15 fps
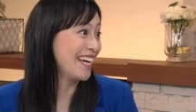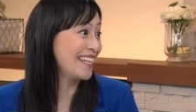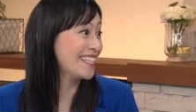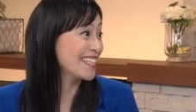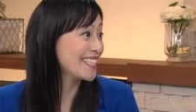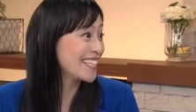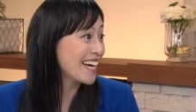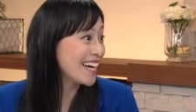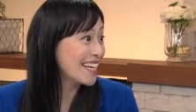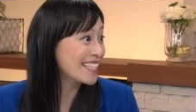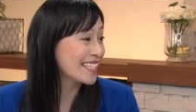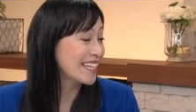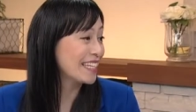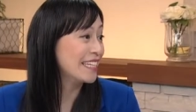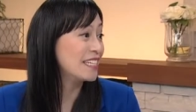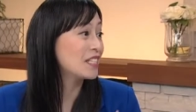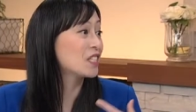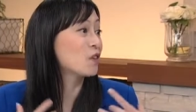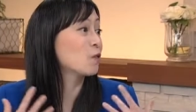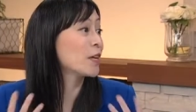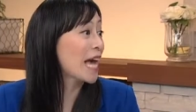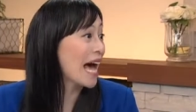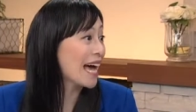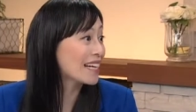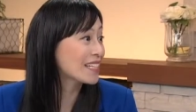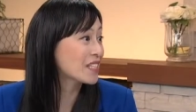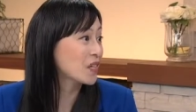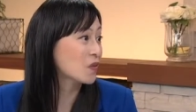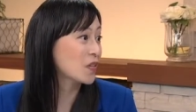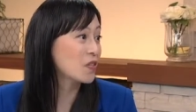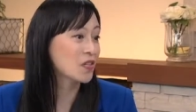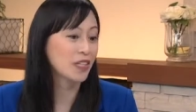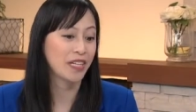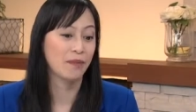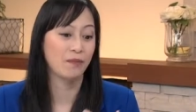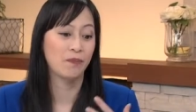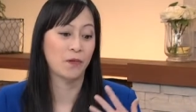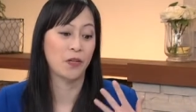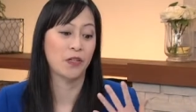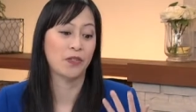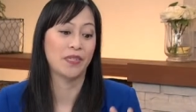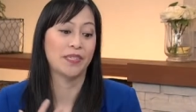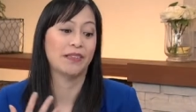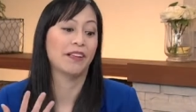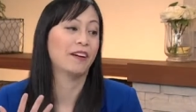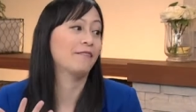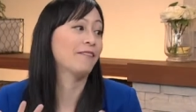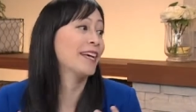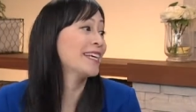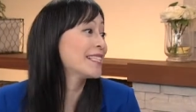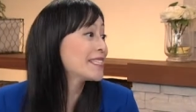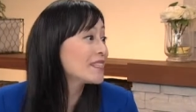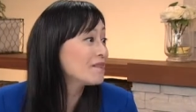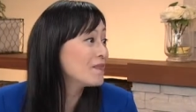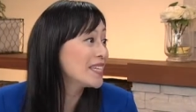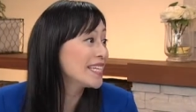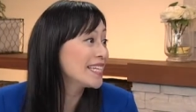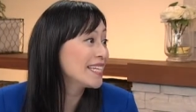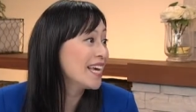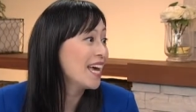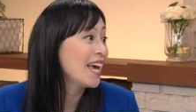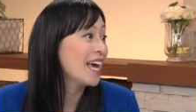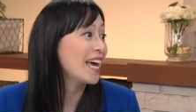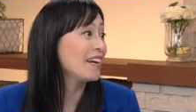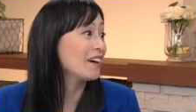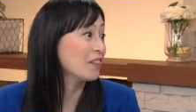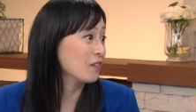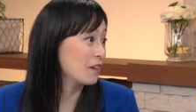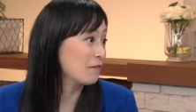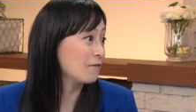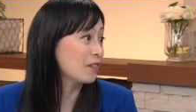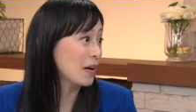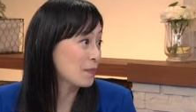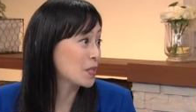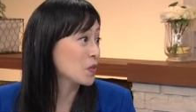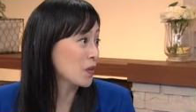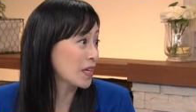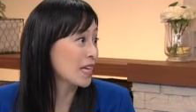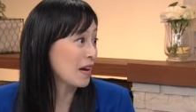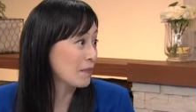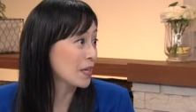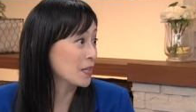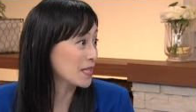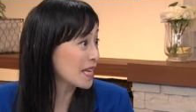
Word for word: and decides that it needs to react. So usually it produces a lot of histamine and other inflammatory chemicals.